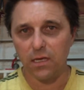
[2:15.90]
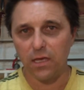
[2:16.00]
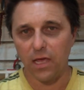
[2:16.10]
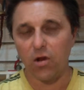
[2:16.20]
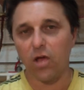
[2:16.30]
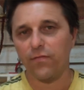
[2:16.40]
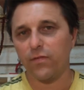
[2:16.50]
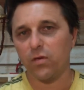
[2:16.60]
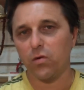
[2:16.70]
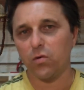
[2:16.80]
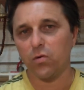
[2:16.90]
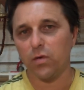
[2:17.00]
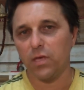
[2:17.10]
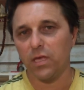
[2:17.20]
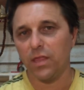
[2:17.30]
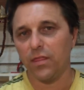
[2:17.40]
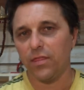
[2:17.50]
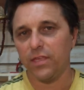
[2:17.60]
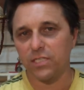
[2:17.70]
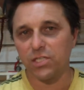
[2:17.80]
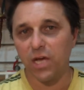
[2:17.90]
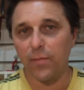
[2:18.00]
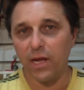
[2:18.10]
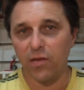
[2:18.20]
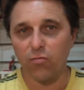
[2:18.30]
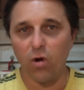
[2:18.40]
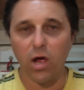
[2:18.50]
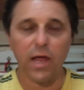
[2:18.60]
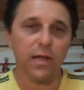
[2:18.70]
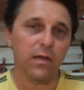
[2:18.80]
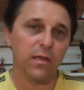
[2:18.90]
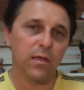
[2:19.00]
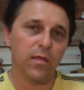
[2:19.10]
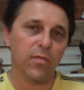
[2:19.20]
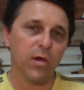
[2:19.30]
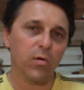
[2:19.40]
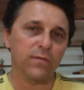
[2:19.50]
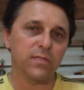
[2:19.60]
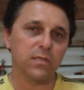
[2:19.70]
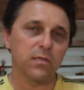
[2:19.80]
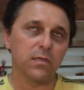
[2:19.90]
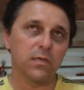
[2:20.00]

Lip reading: And I feel this shamanic rite, though often